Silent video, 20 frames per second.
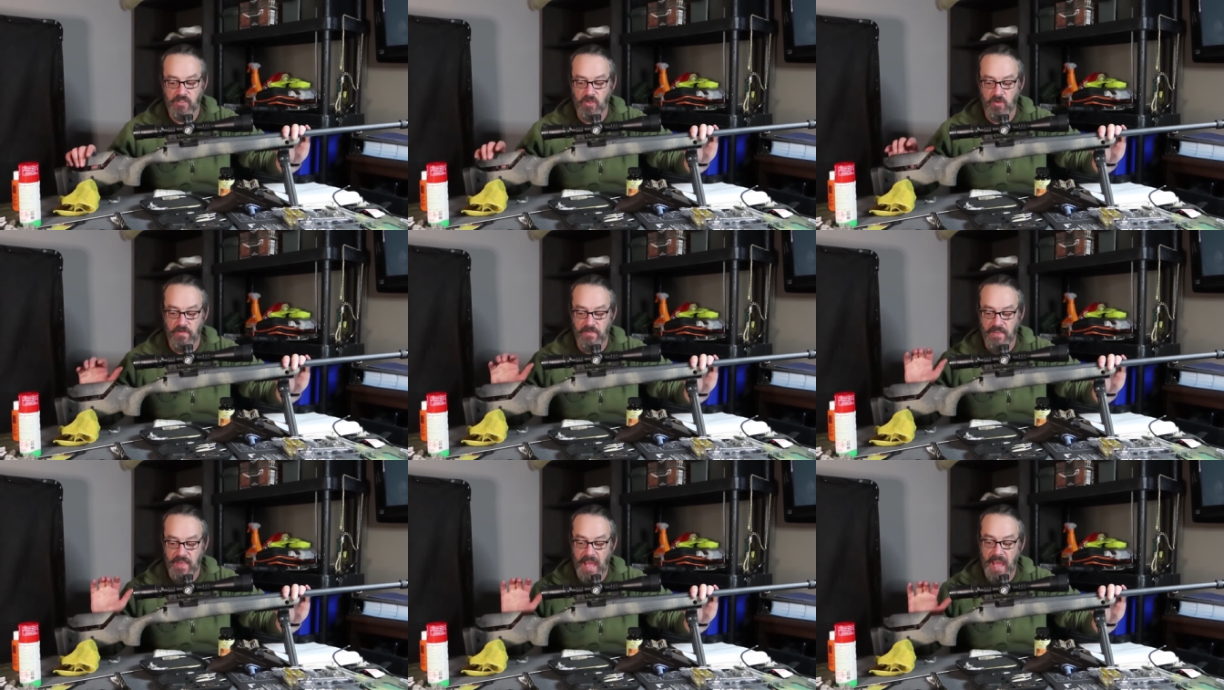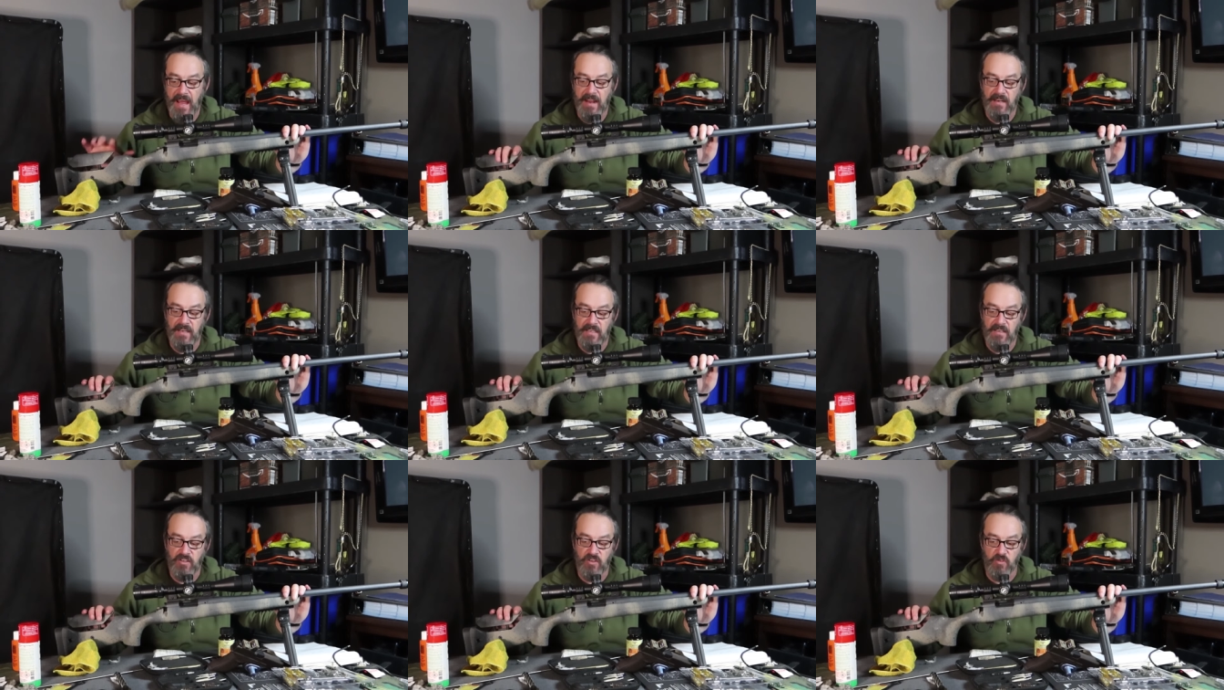So
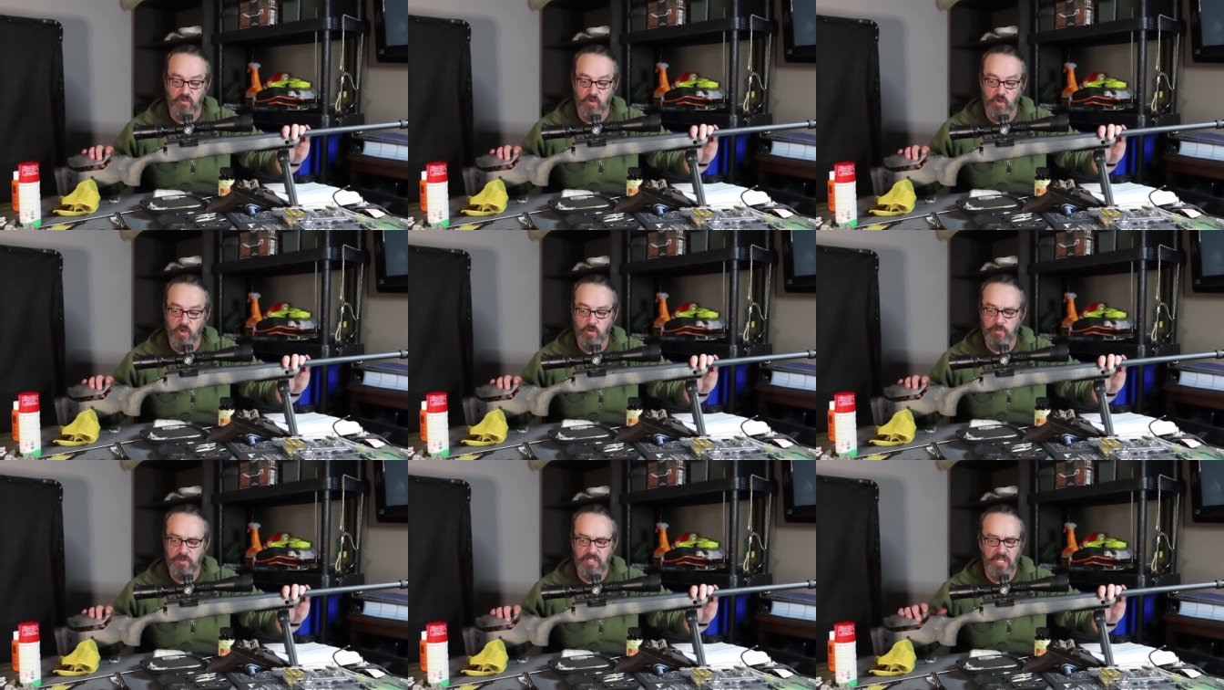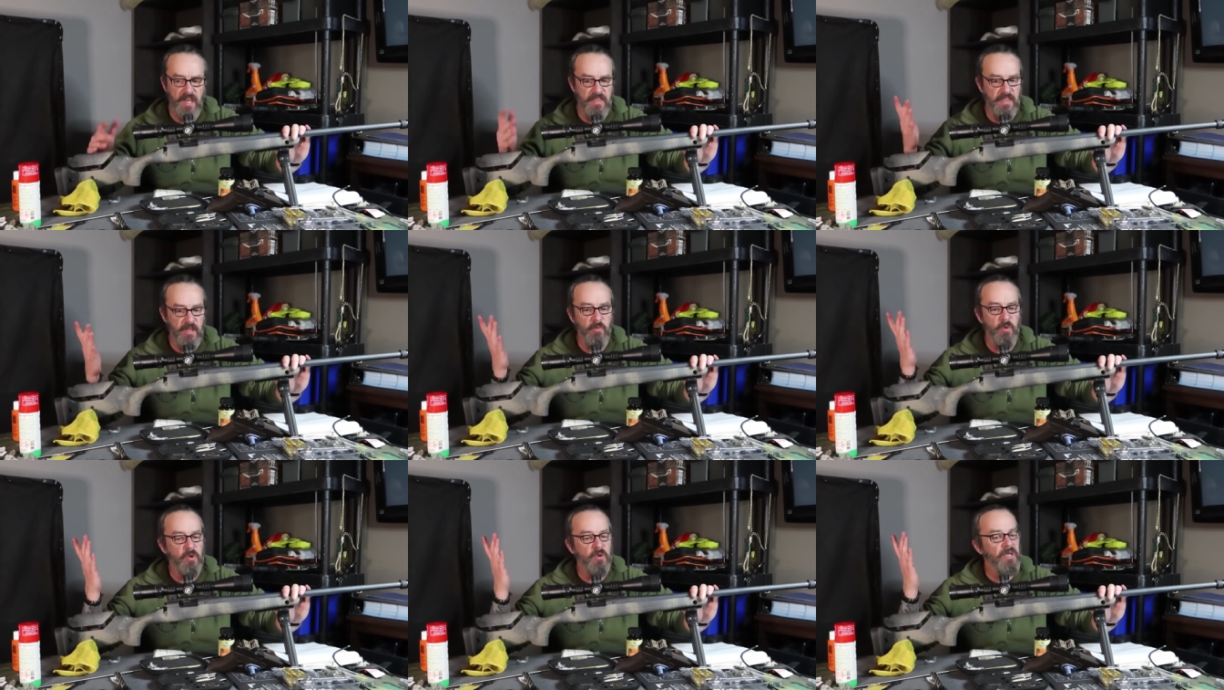that groups, I
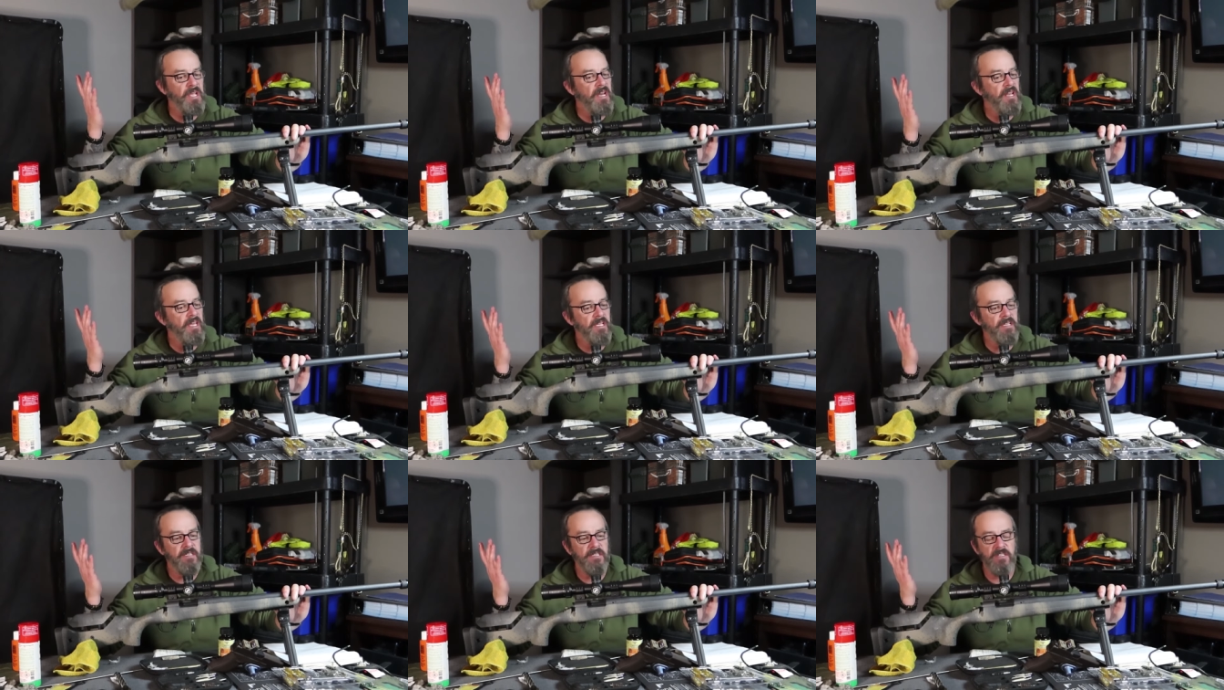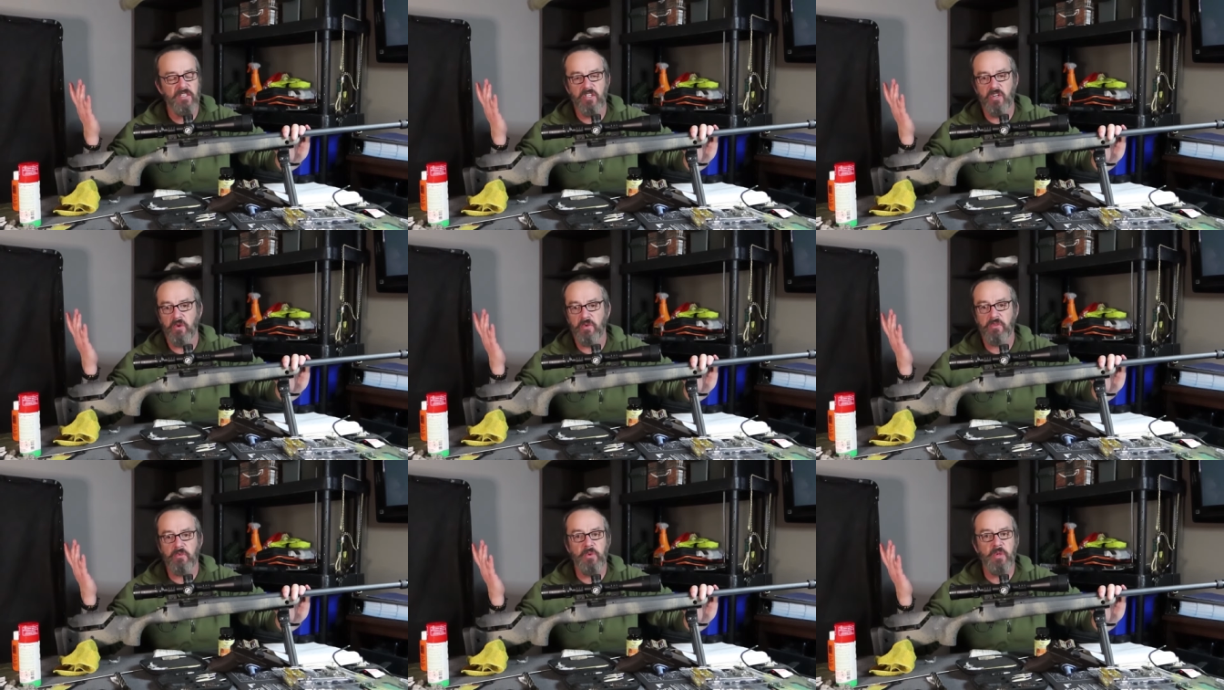think we were getting, you
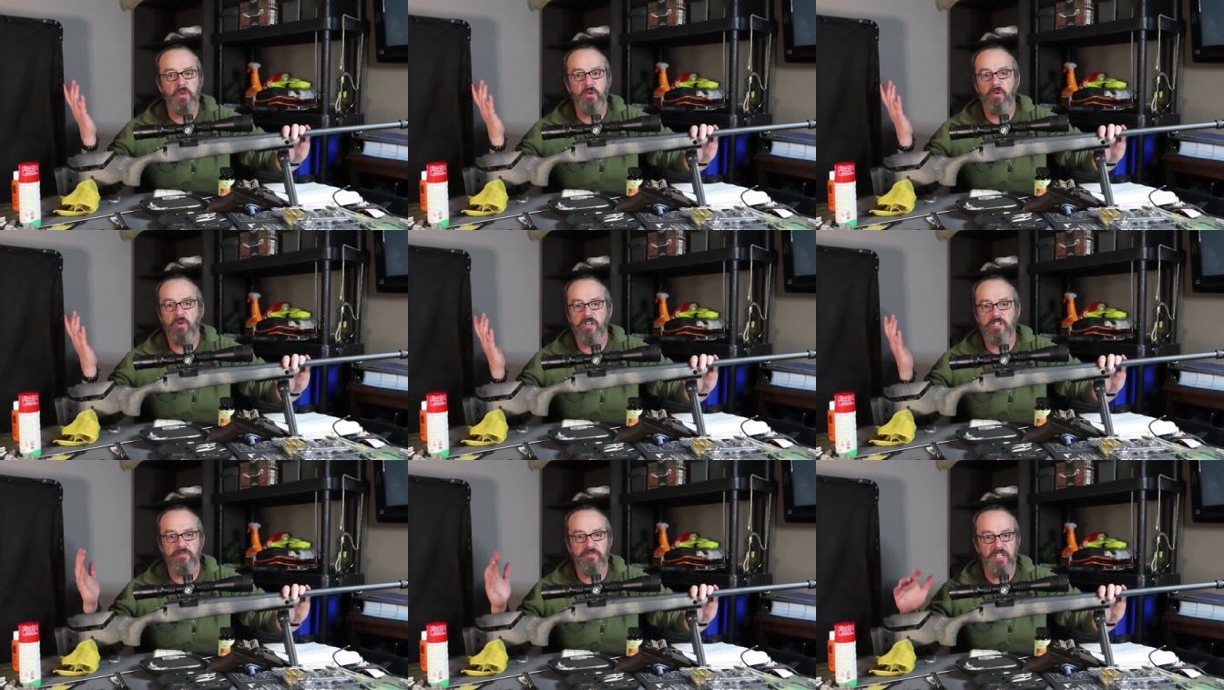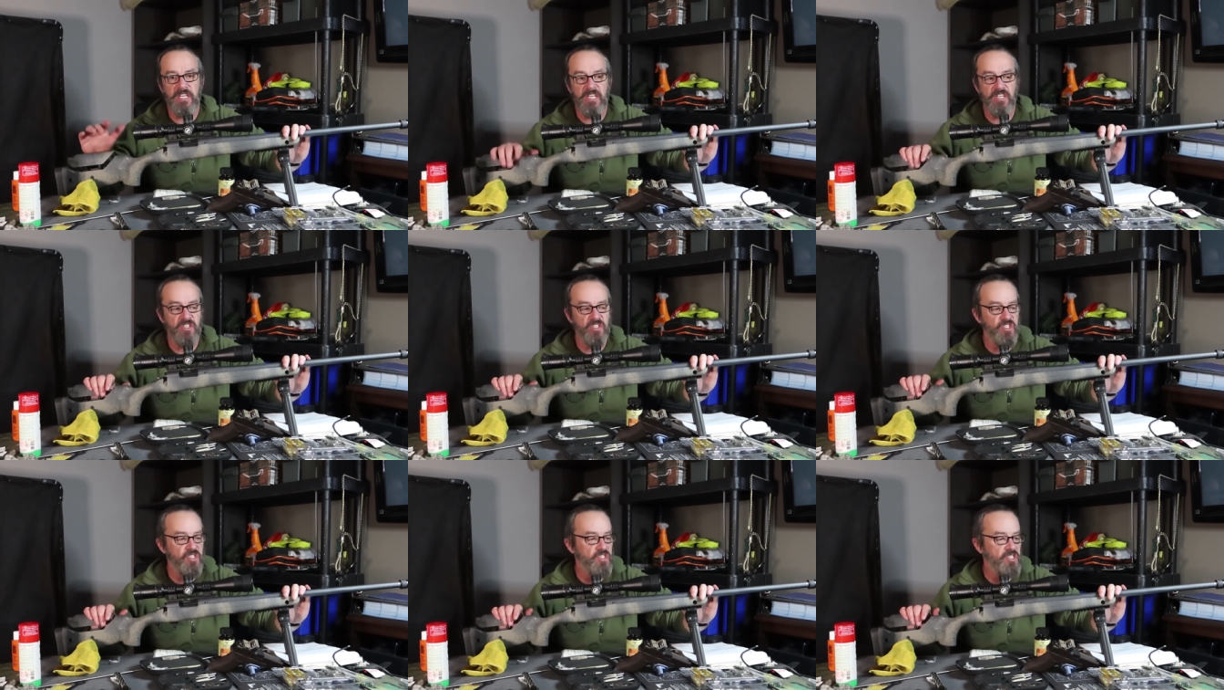know, three quarters of an
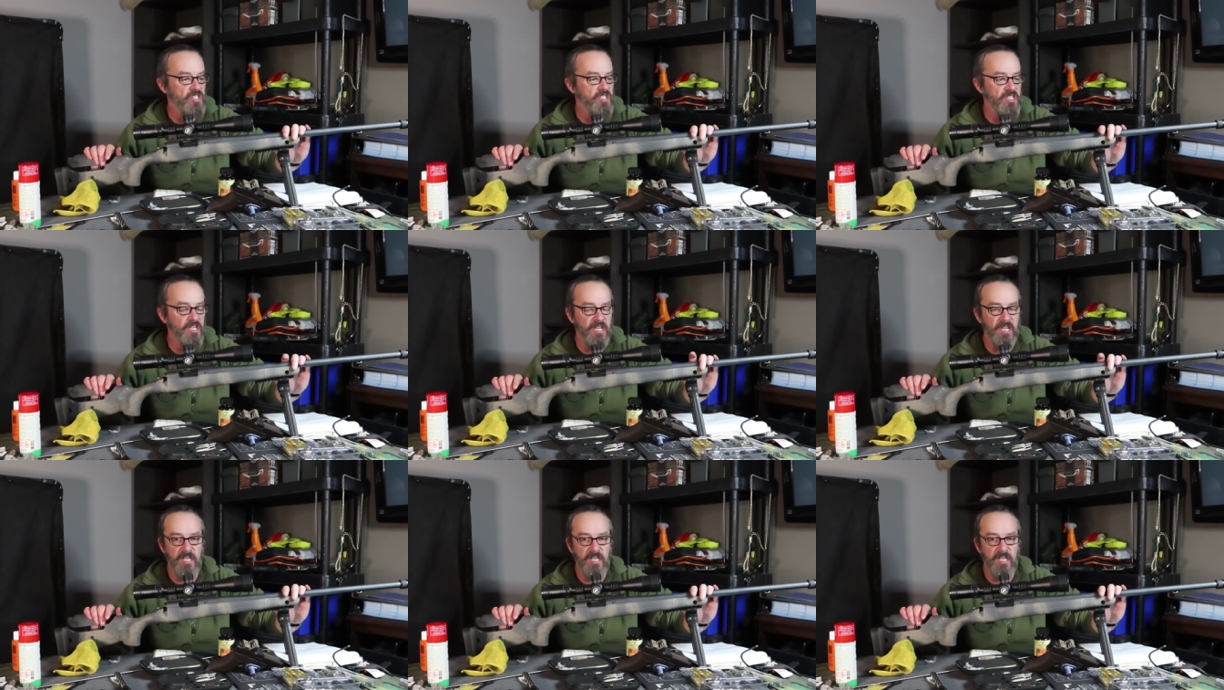inch,